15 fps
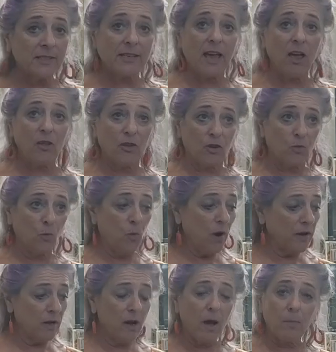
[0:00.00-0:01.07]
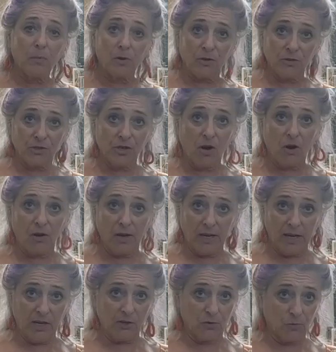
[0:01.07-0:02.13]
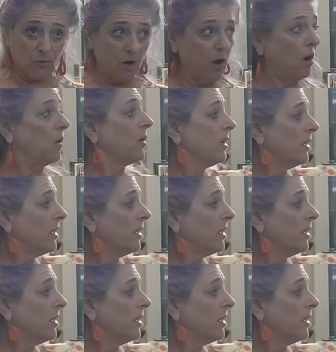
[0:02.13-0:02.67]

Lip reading: tell you what numbers are in each row.